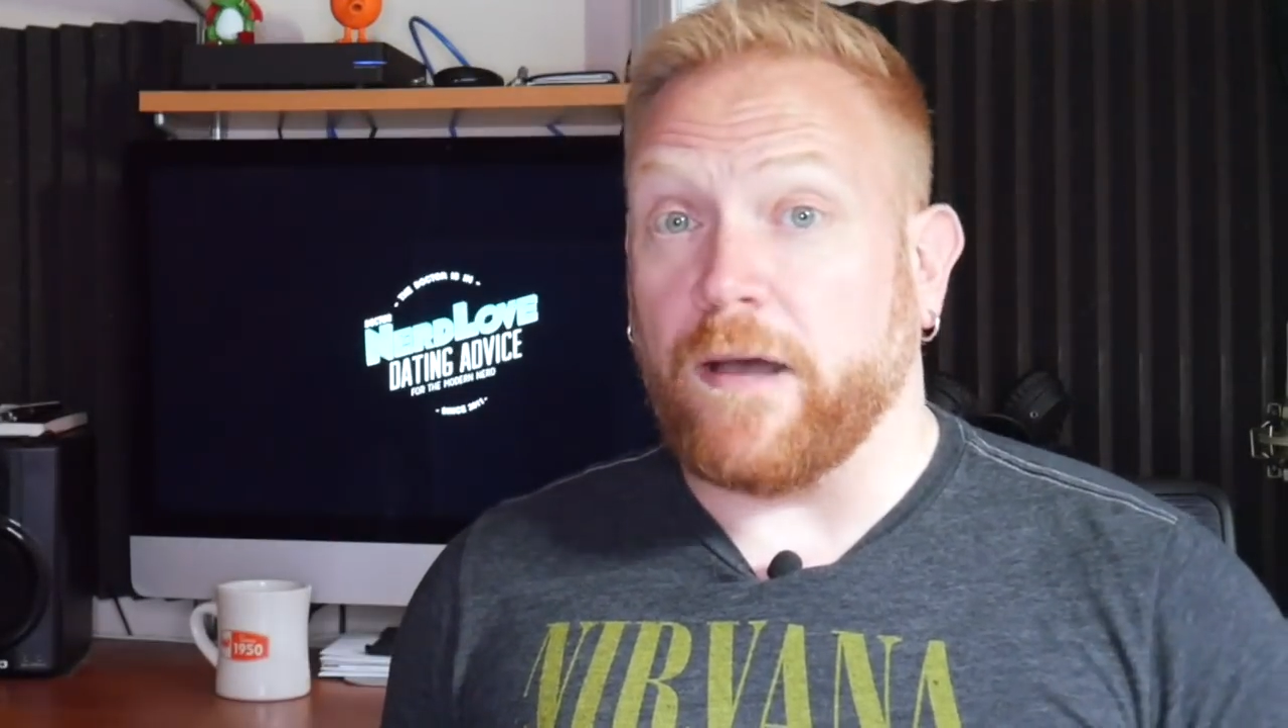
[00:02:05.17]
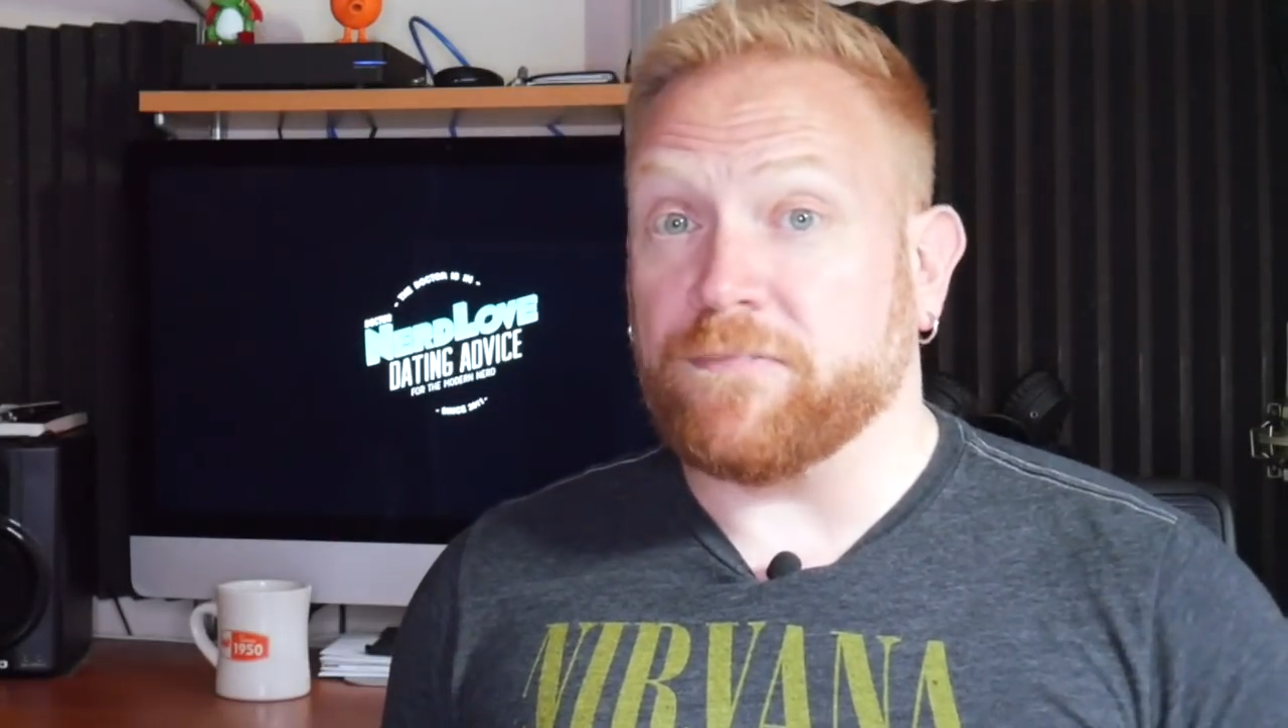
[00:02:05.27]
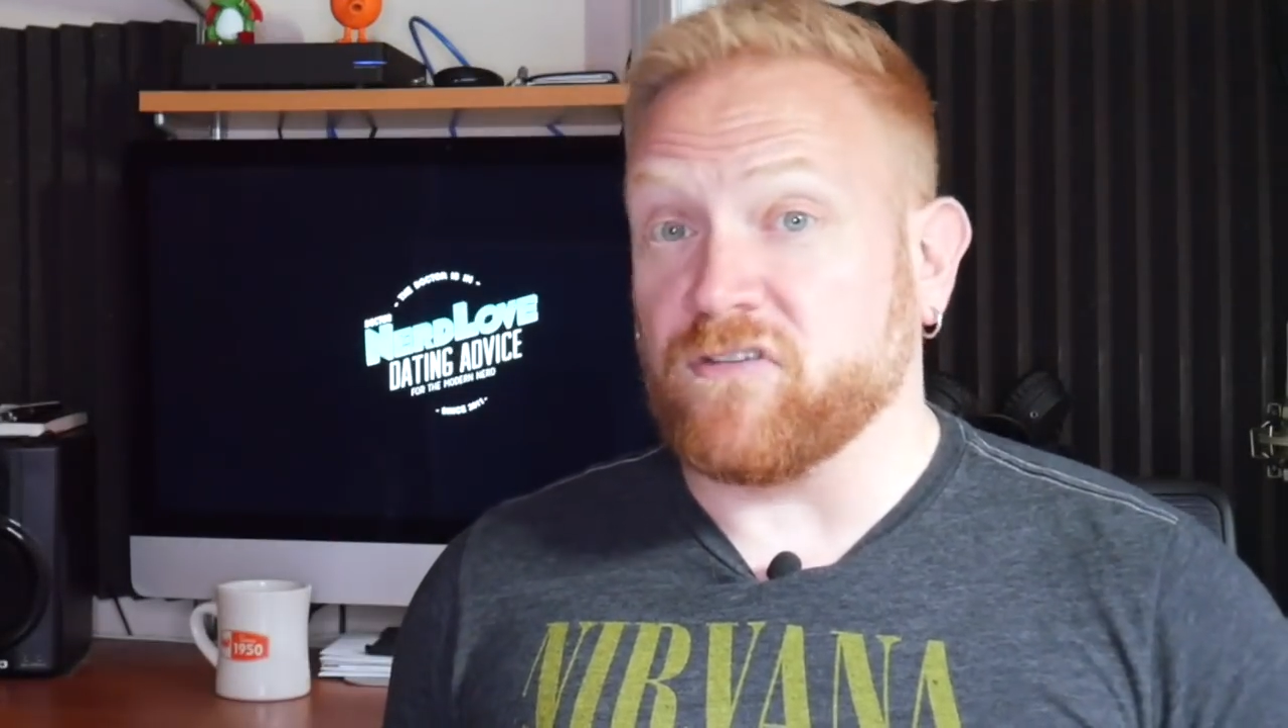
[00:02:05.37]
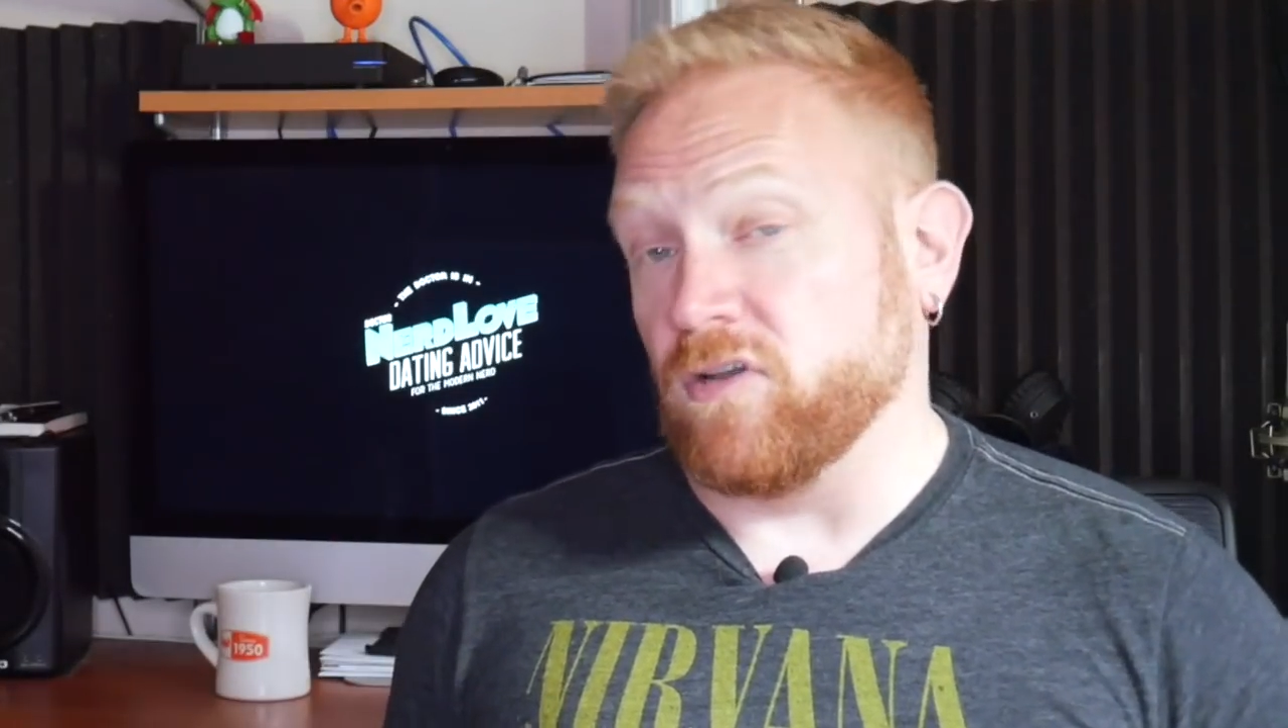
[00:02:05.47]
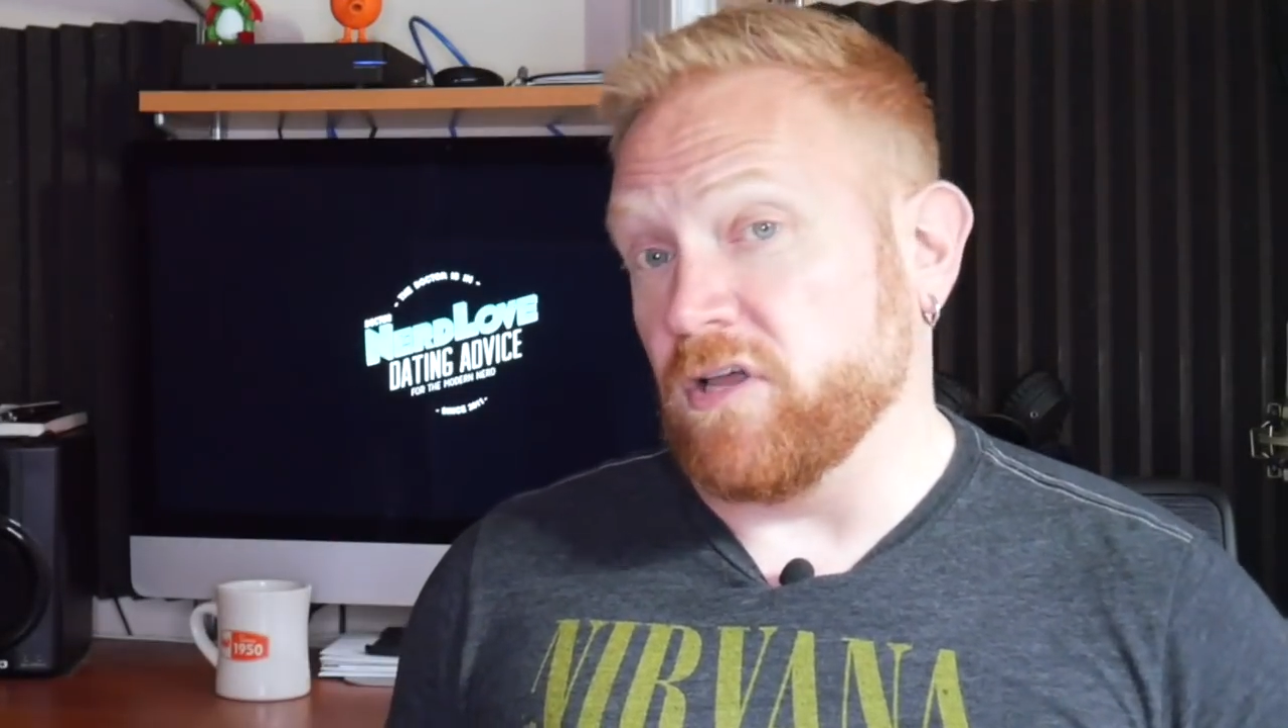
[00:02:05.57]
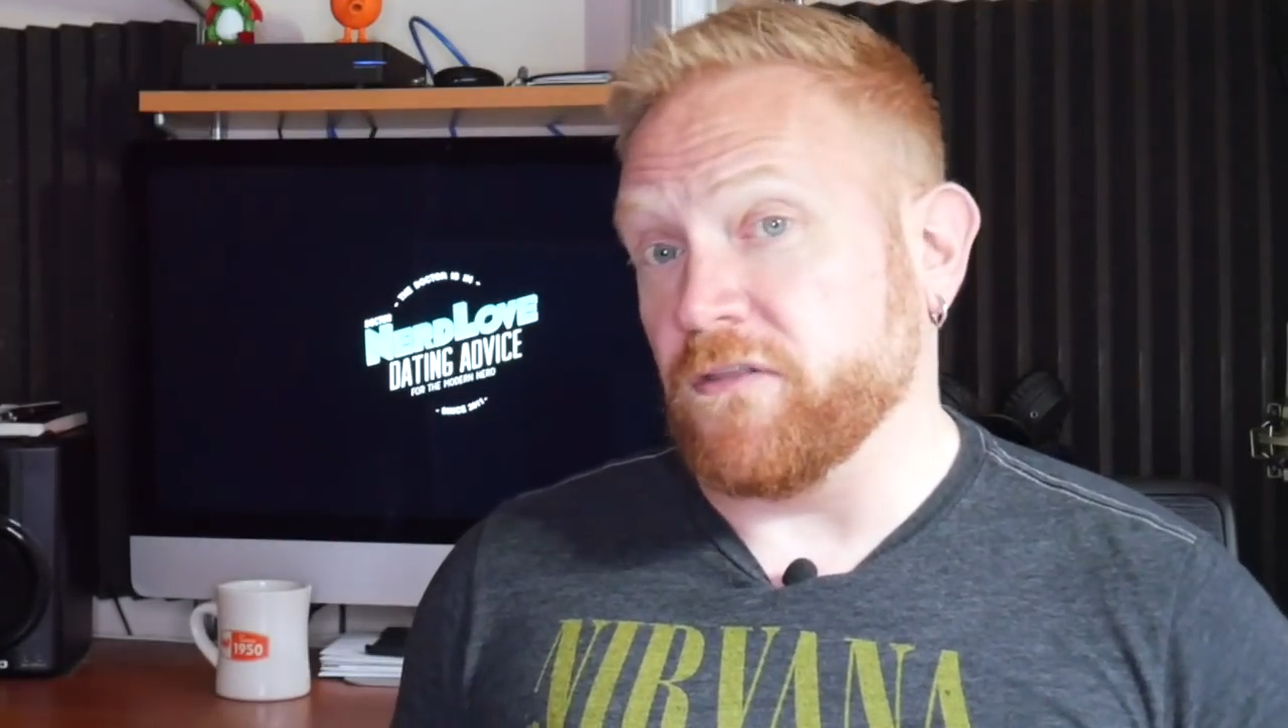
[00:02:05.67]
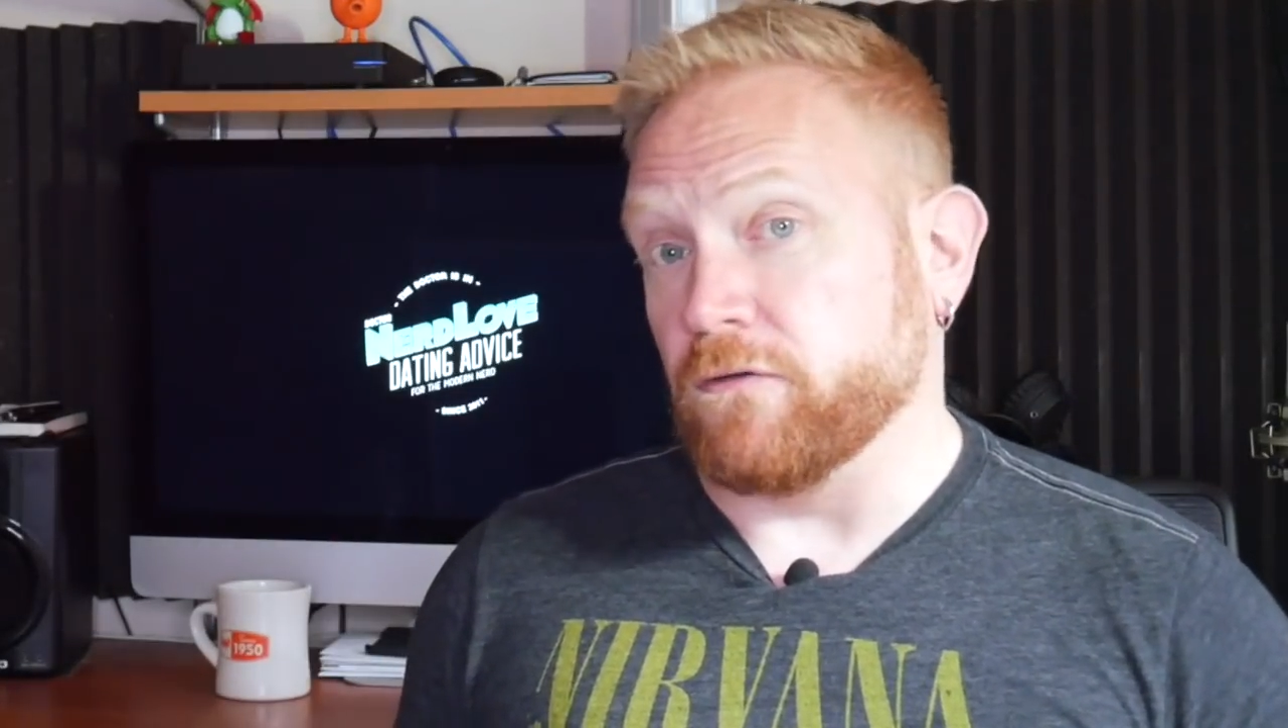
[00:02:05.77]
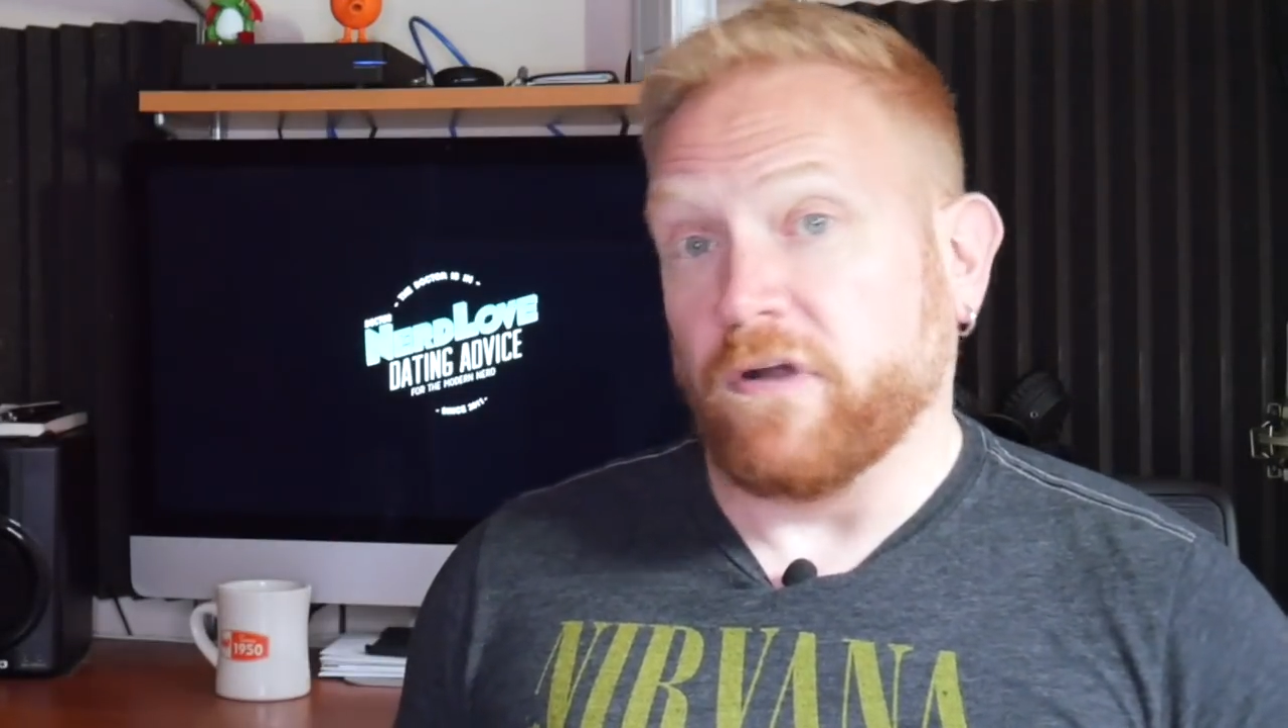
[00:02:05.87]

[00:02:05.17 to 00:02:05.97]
obstacle on the